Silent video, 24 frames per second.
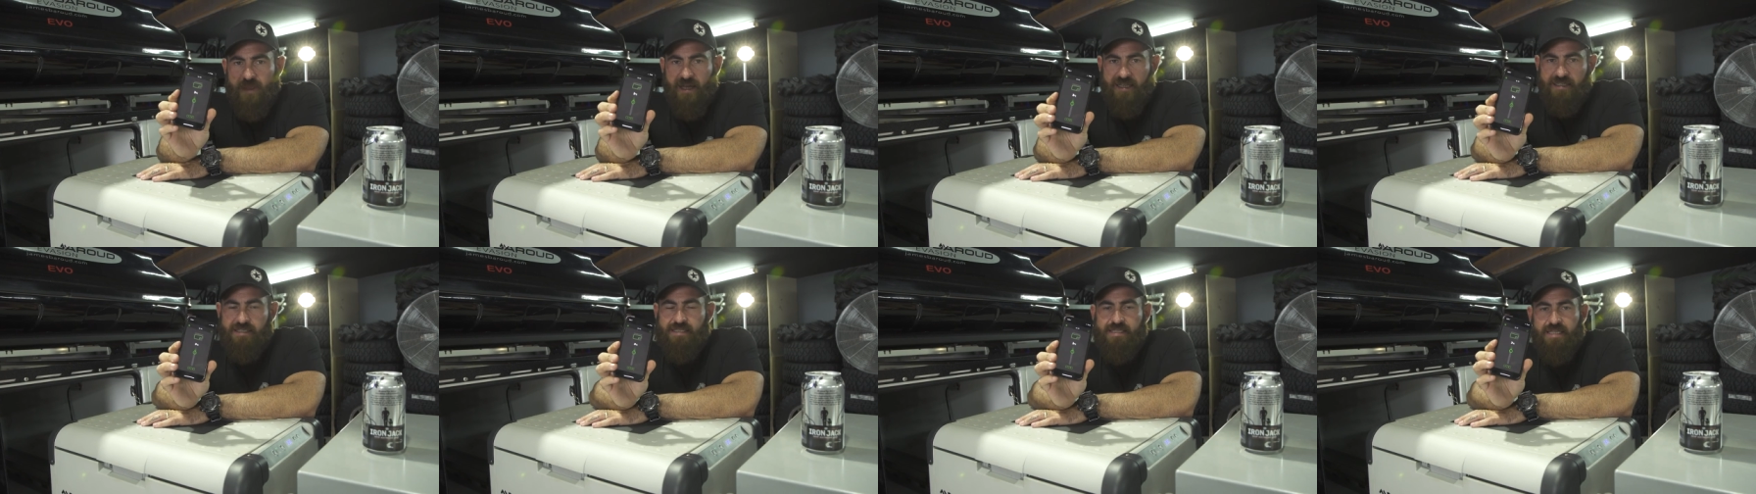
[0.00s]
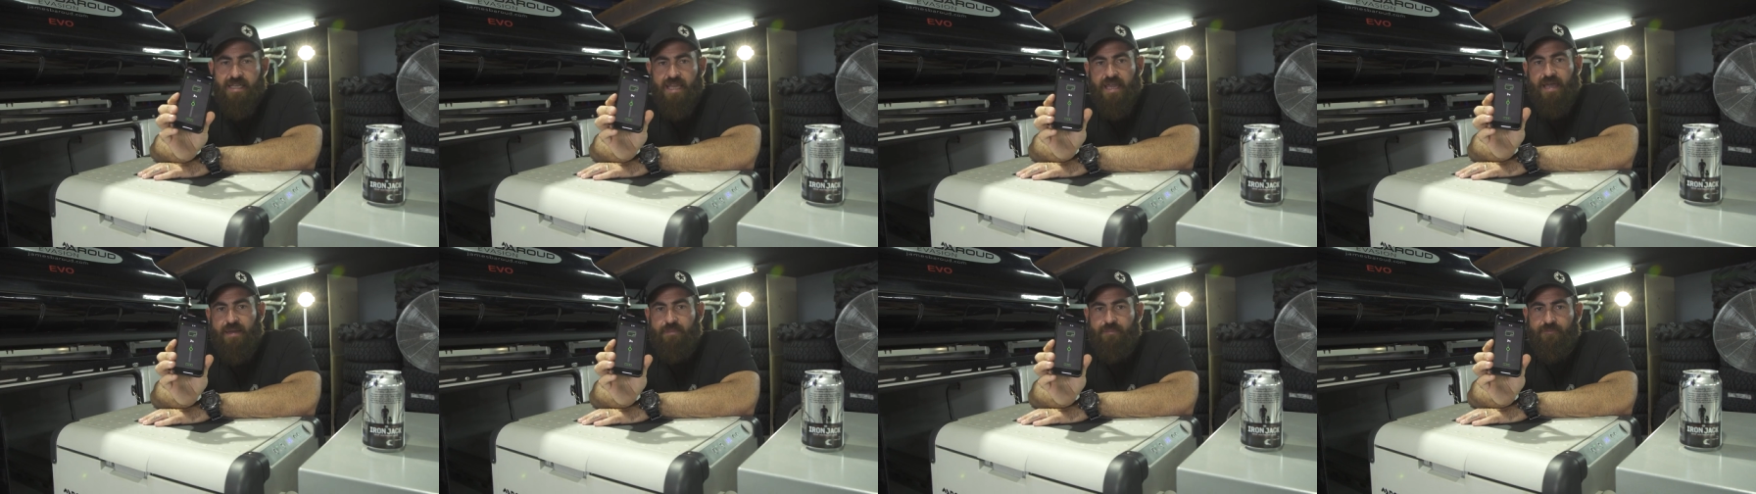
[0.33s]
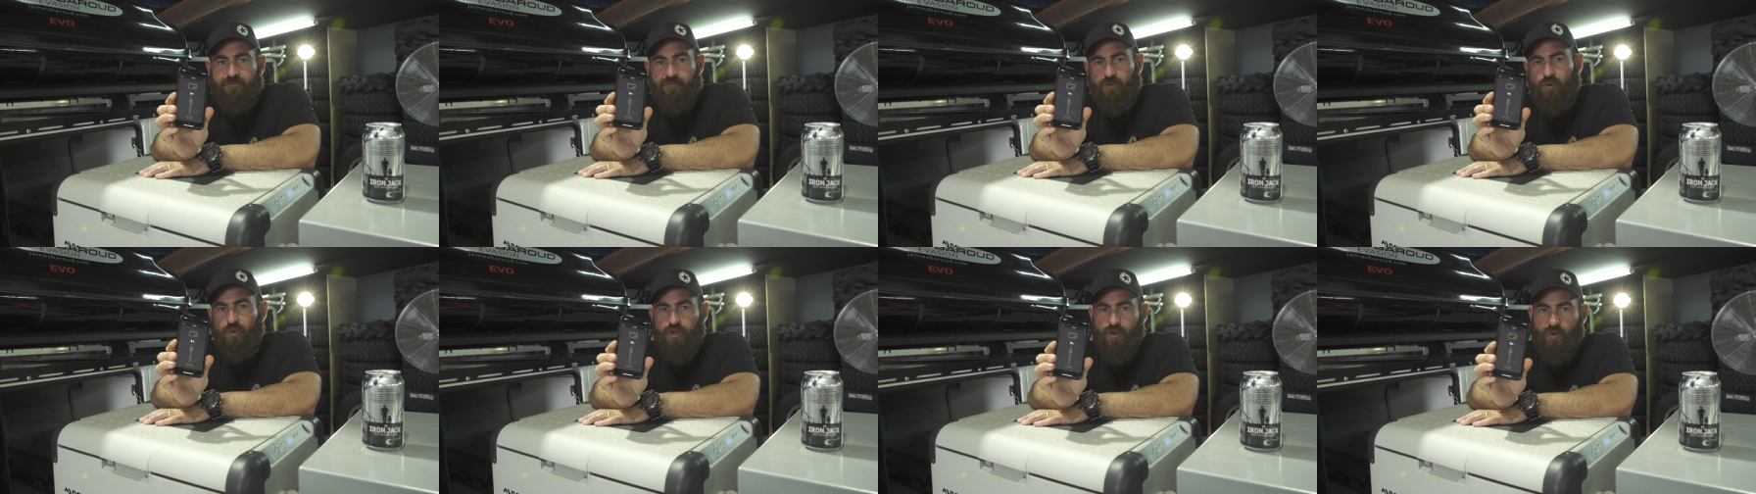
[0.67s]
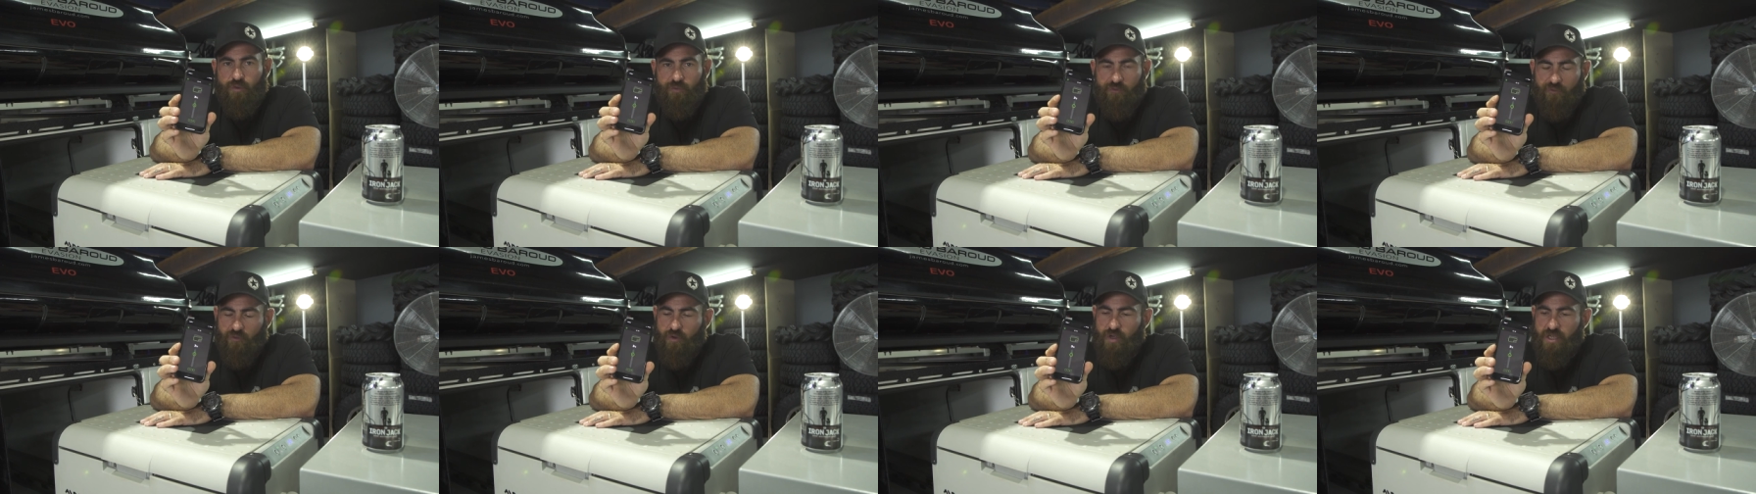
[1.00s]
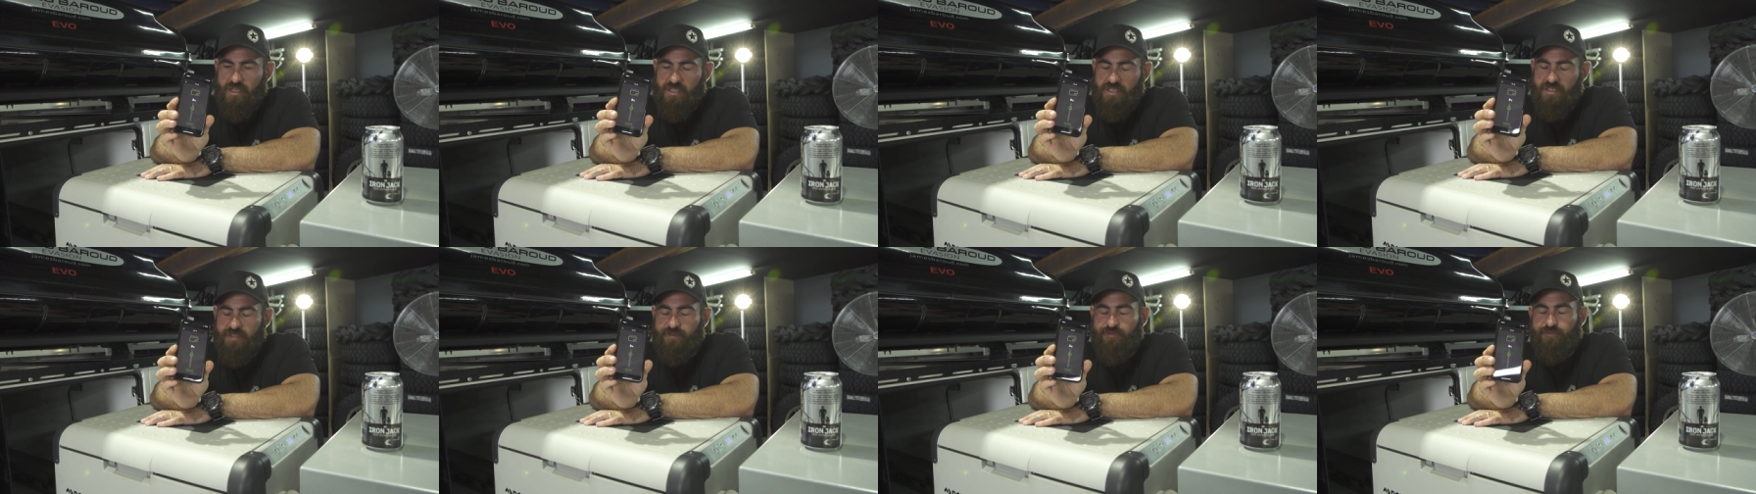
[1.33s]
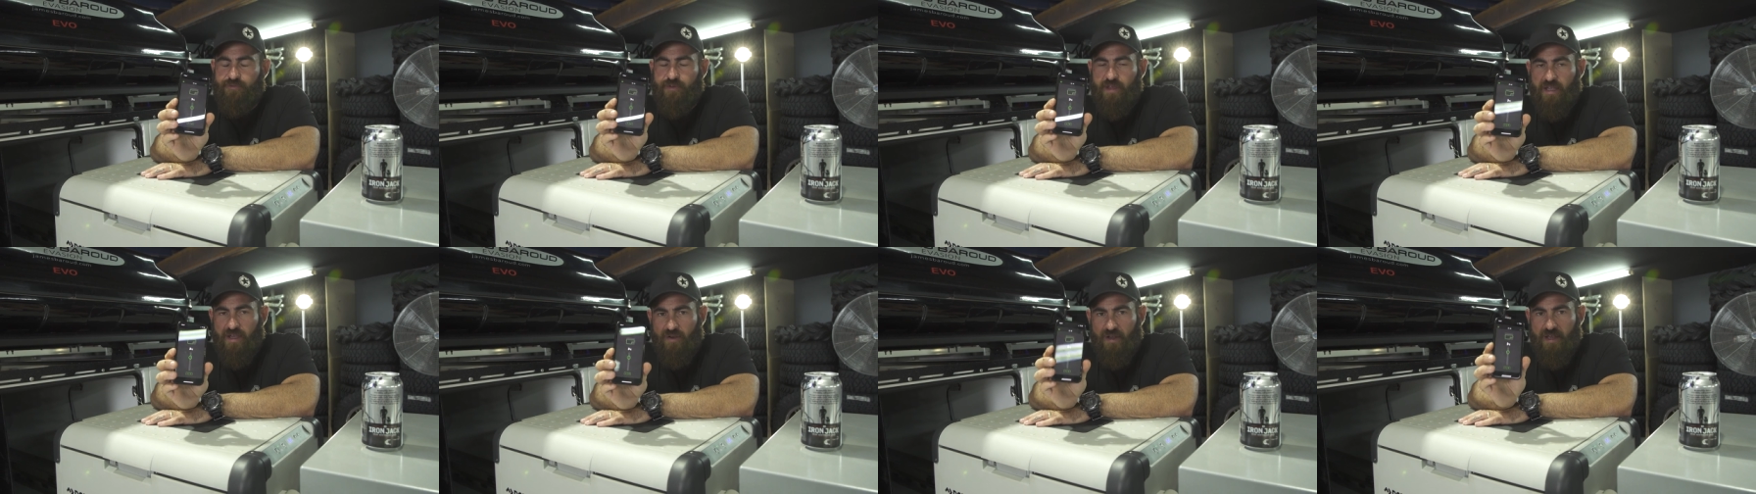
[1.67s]
That's the app for your fridge. It's
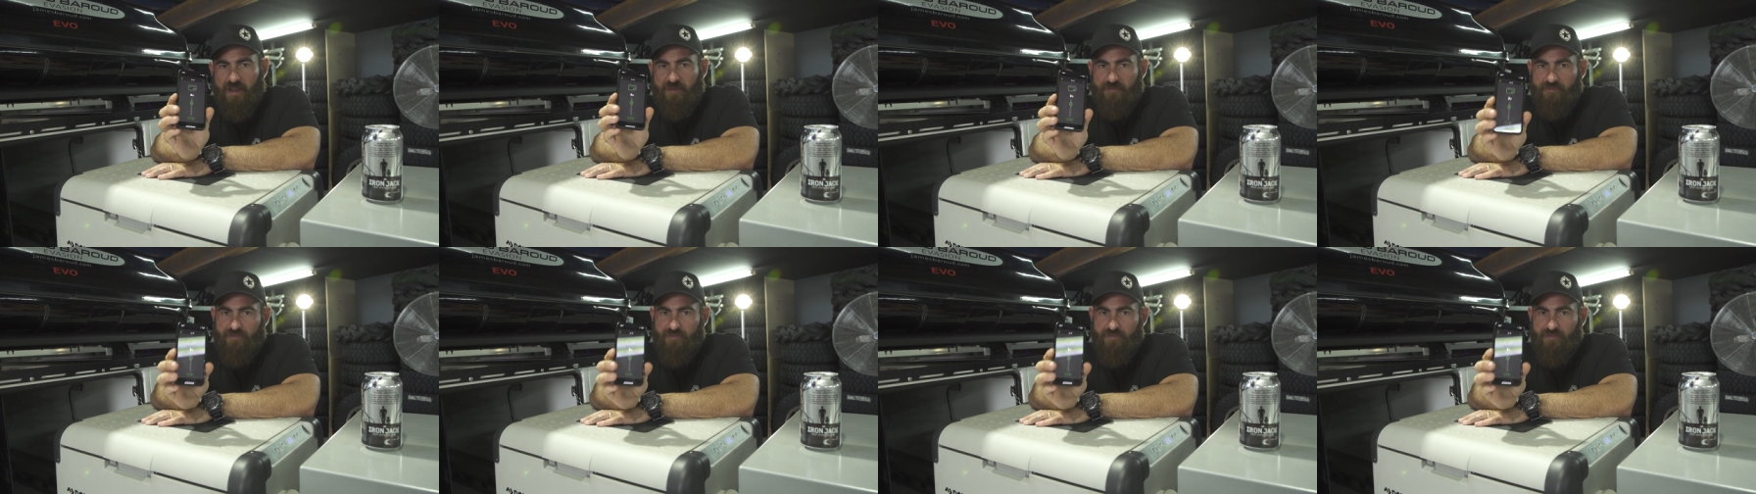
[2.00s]
very,